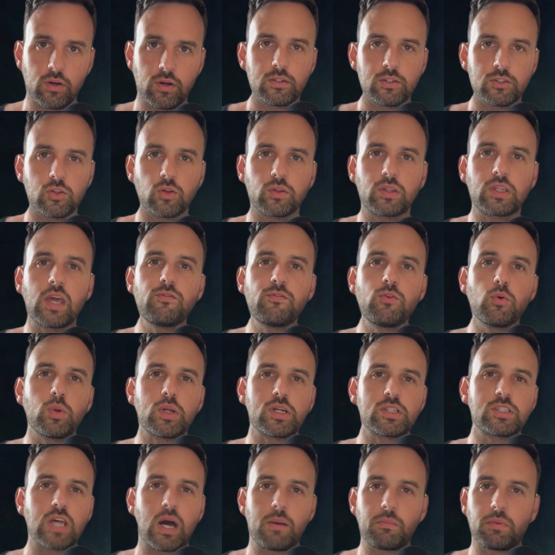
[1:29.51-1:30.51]
So to give you an
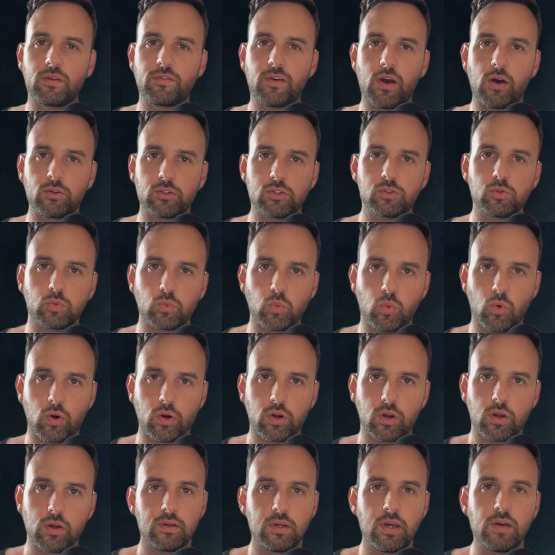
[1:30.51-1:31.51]
example of how this would
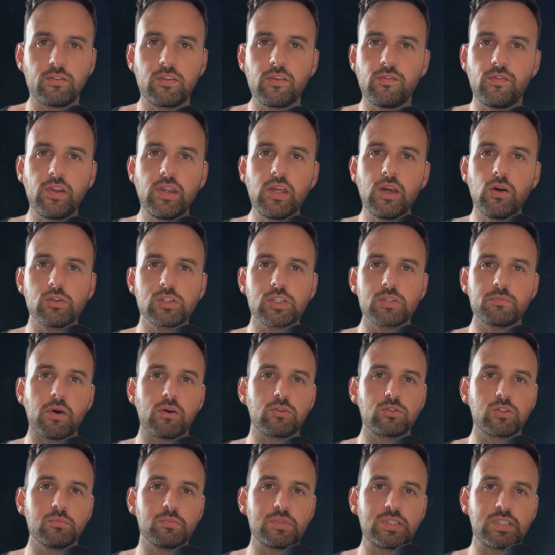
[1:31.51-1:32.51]
work, if the video is about
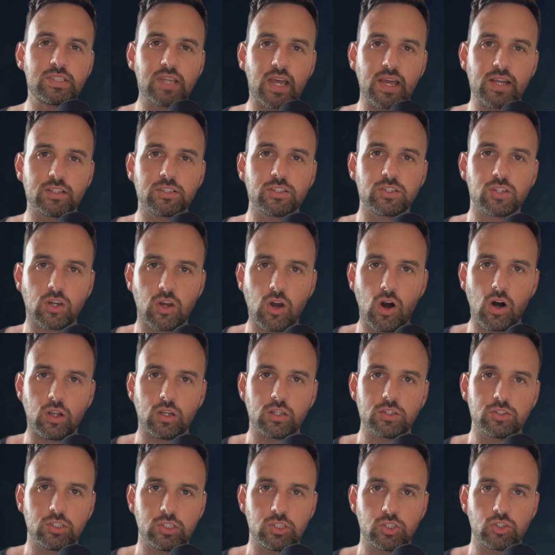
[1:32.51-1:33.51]
some sales
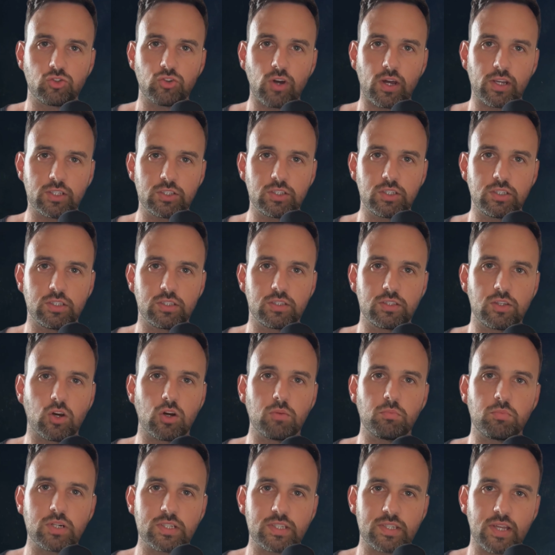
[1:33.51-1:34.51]
psychology strategies, you can
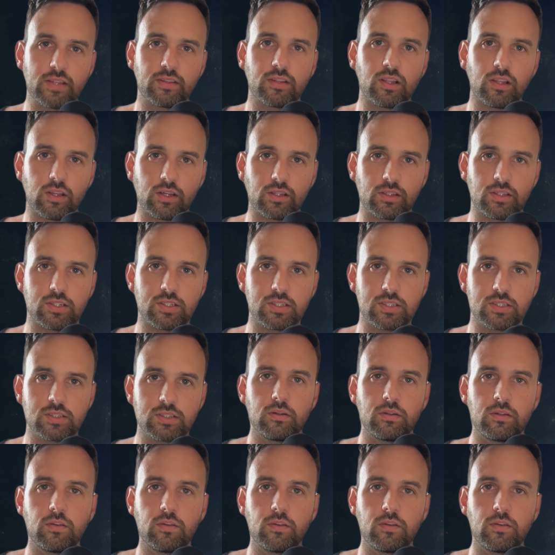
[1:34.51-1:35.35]
present it like this.